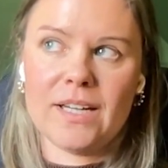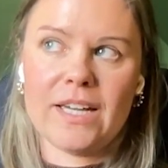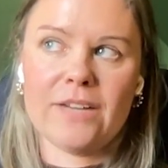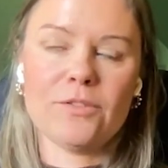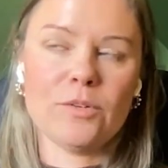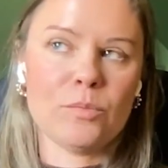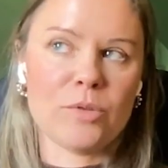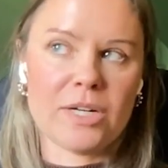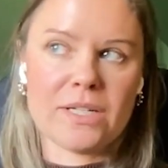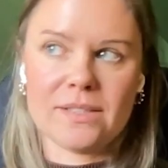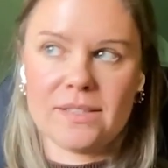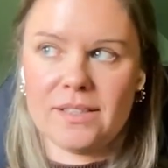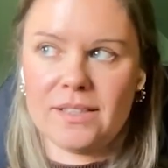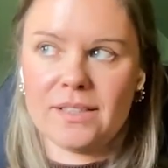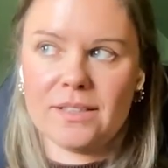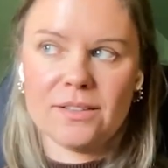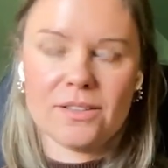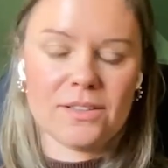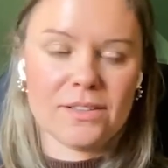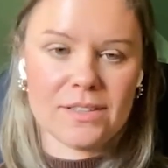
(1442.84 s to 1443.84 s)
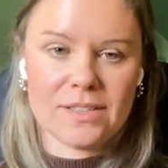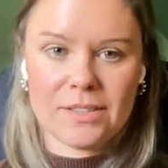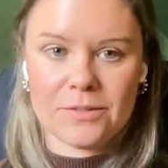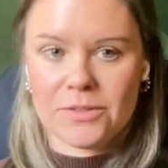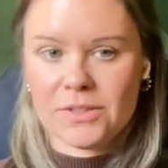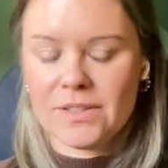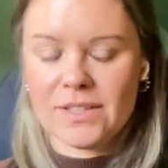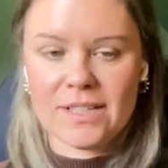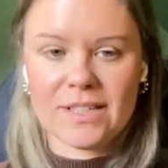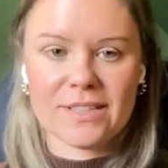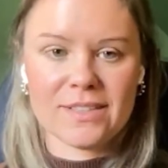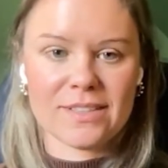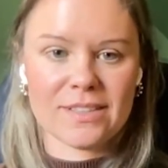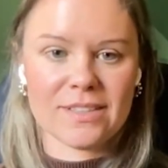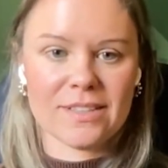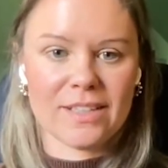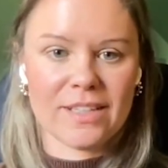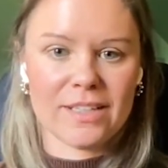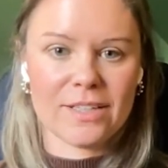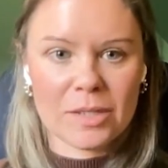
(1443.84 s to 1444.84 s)
Ava bracelet and all these different things.
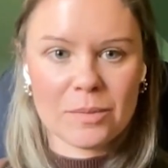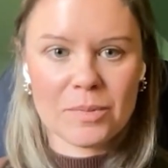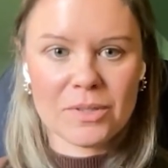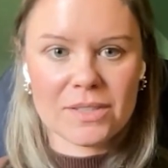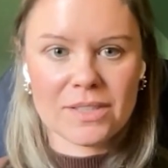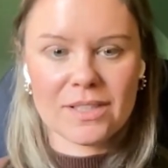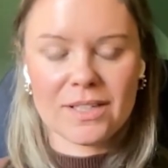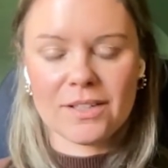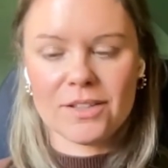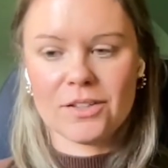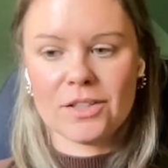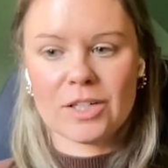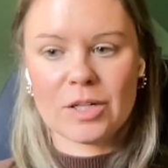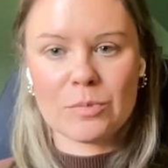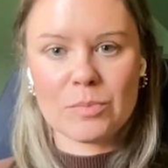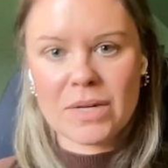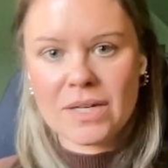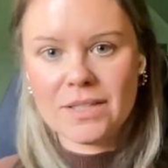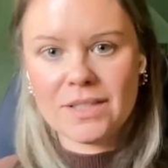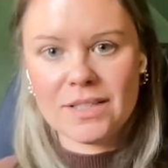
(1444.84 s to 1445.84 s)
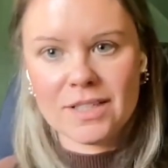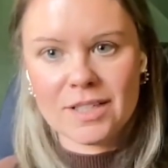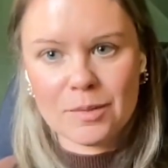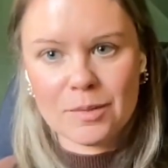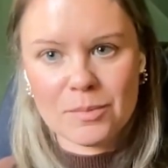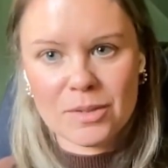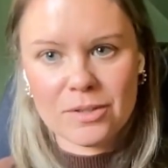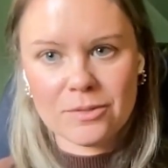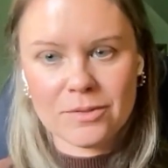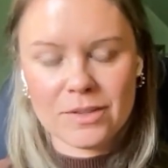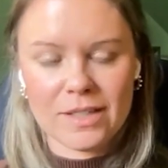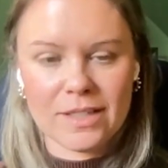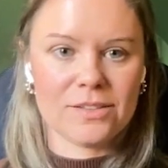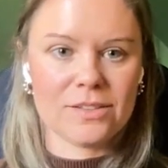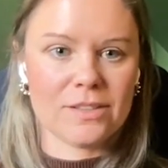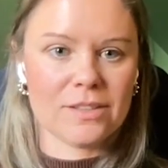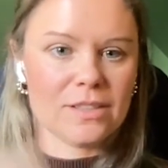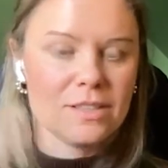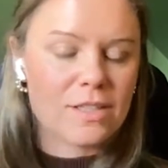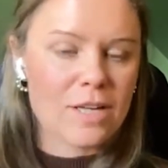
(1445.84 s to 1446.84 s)
And nobody had put together a compendium of
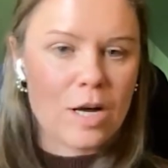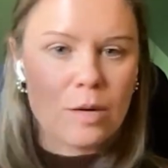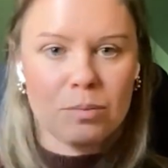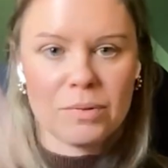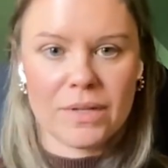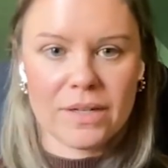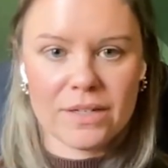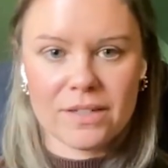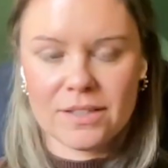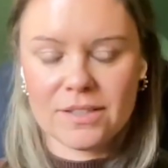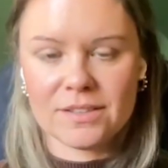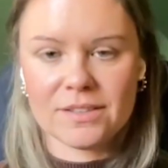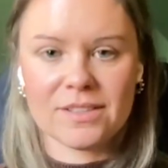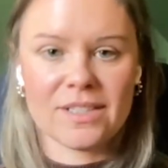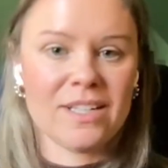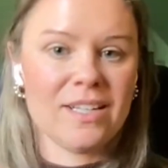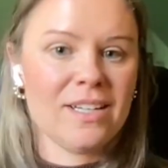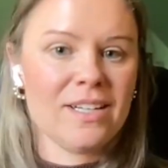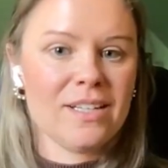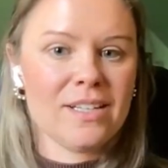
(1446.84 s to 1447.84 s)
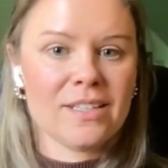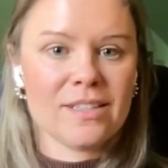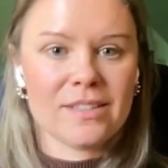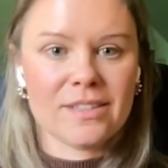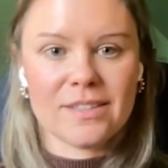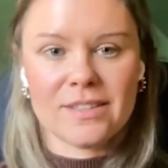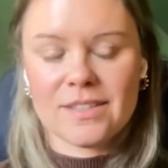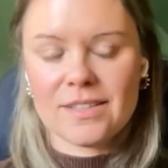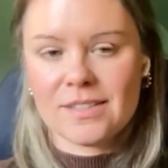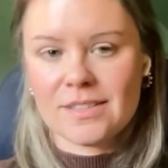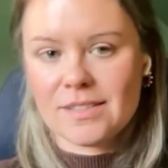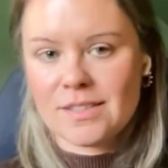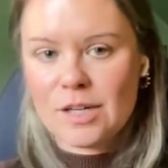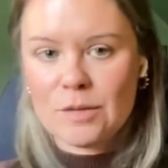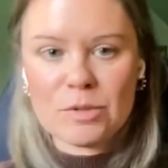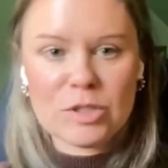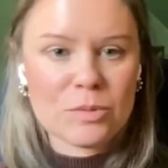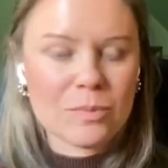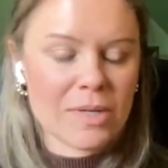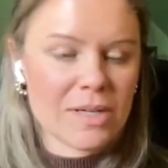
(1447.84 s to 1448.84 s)
these are the top players. This is
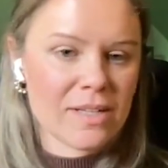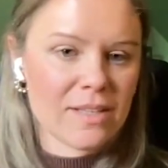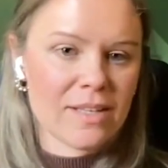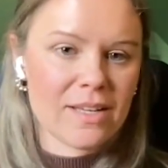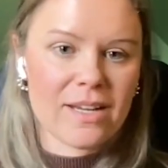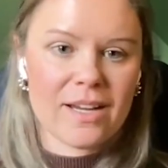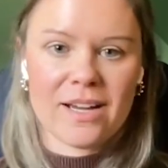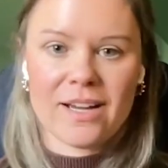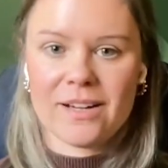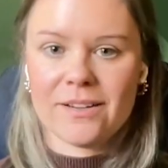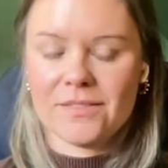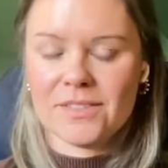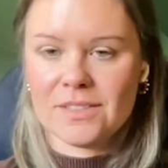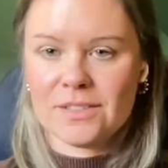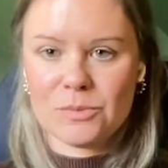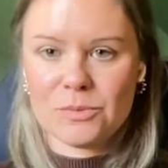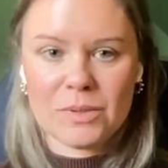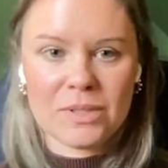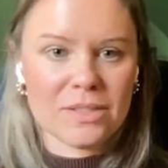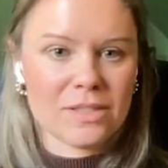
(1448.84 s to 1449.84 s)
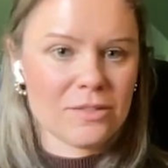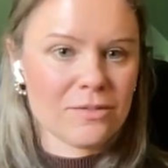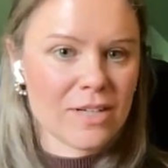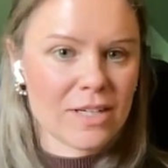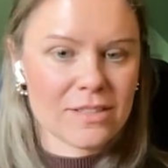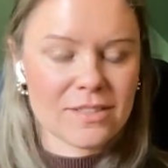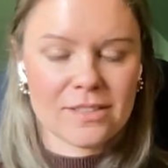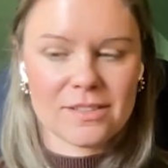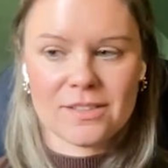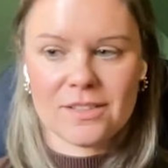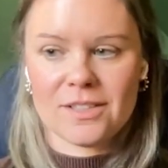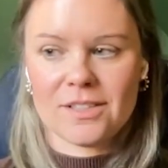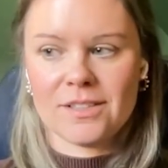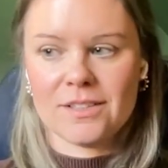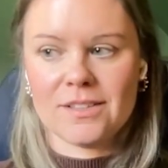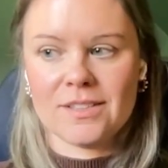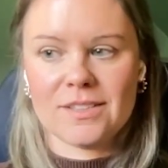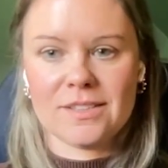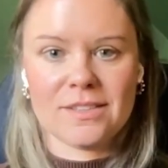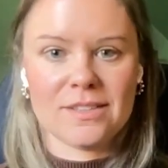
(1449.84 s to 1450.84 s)
how much money they have. This is what the devices
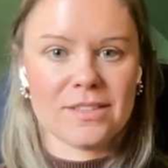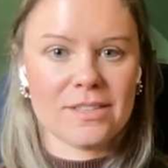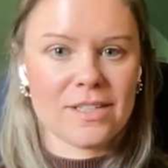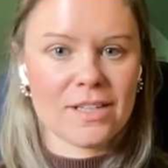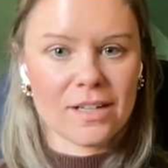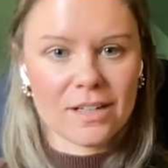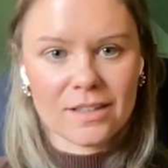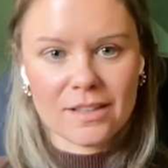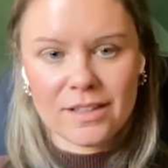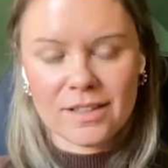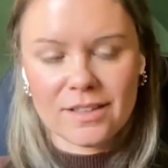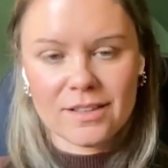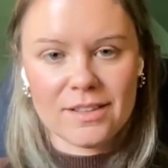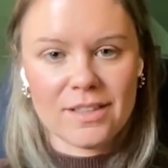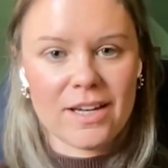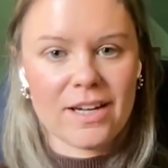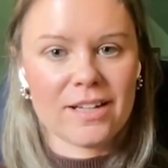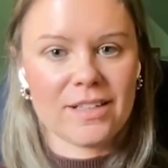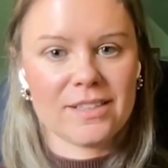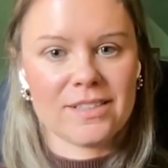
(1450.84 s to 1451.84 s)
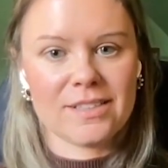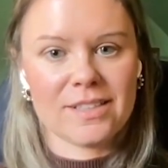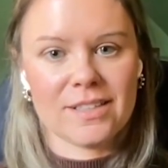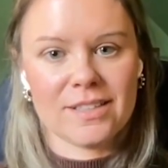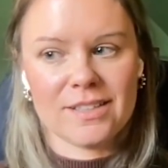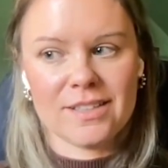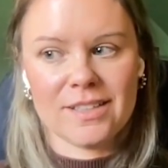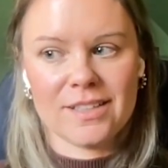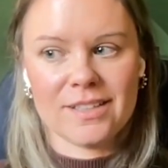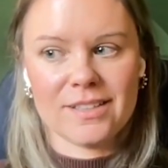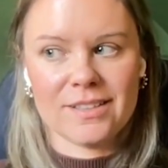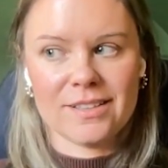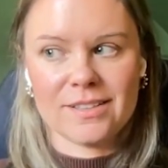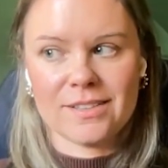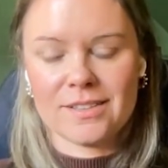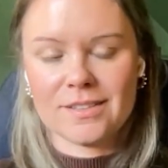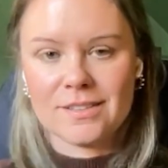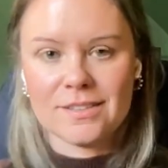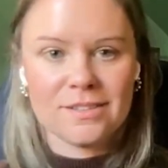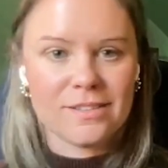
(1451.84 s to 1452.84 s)
are. This is the data they collect. And then
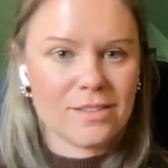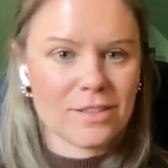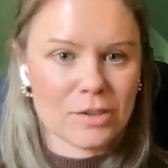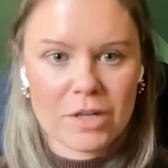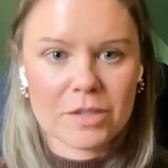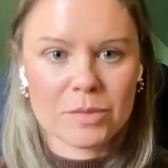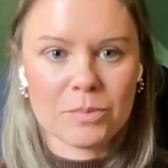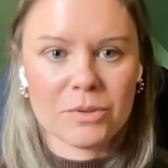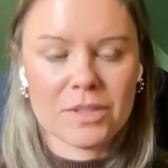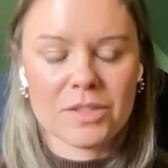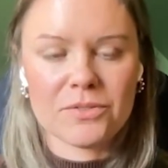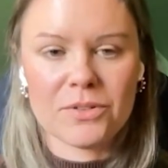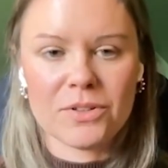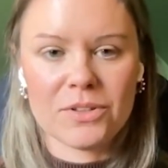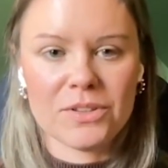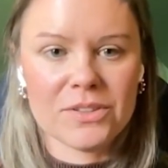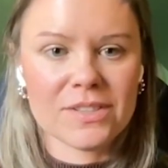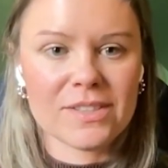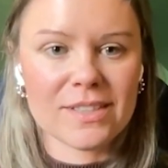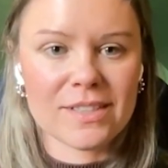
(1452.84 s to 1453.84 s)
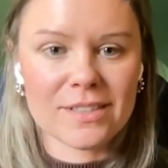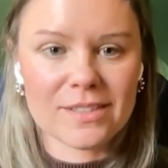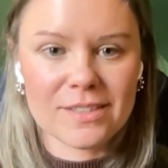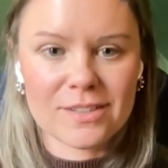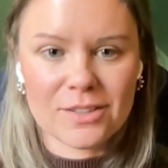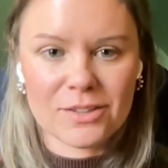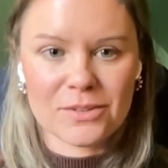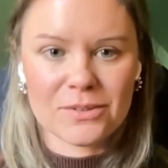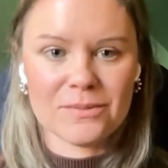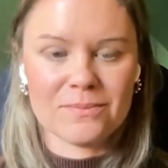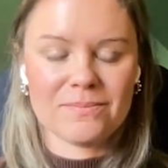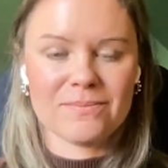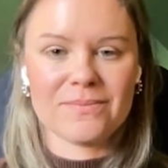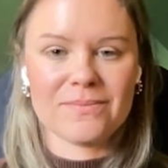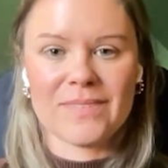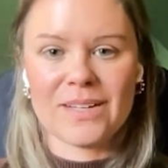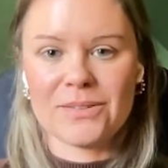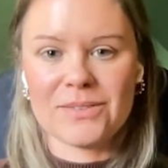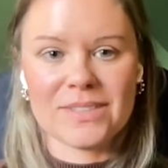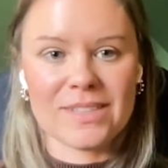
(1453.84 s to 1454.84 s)
this is the price points for all those things. So
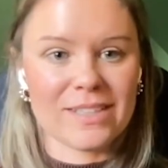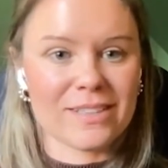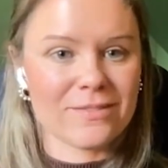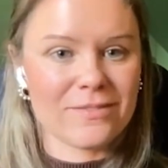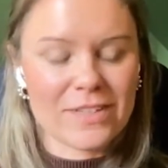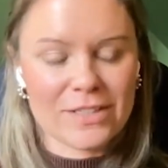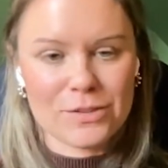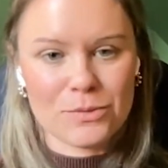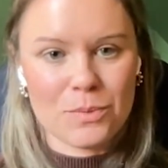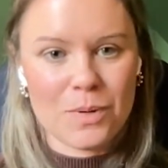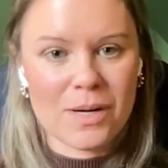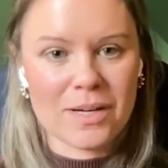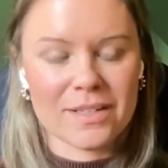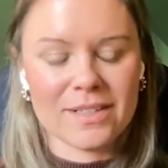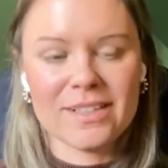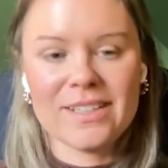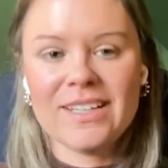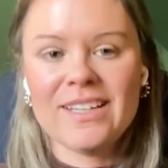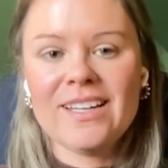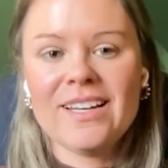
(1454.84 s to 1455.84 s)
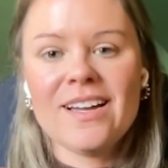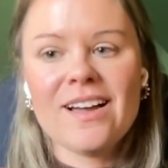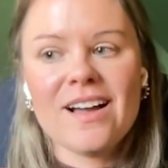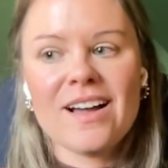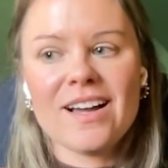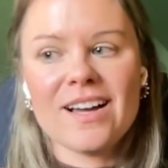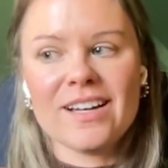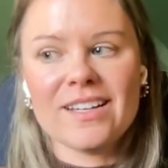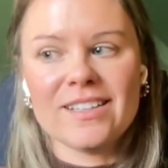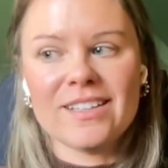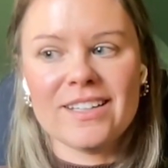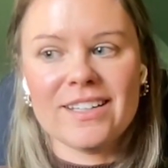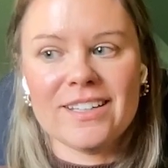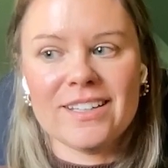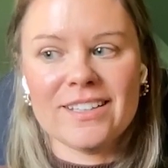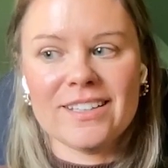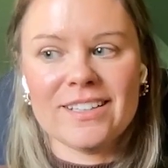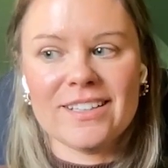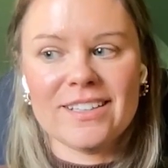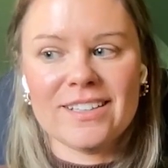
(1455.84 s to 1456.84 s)
that was like phase one. And
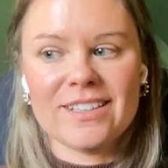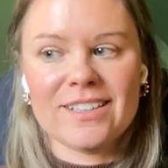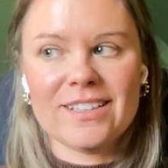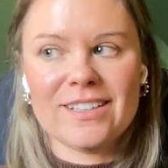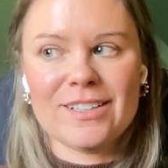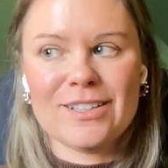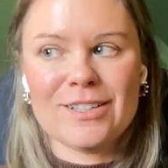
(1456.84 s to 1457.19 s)
then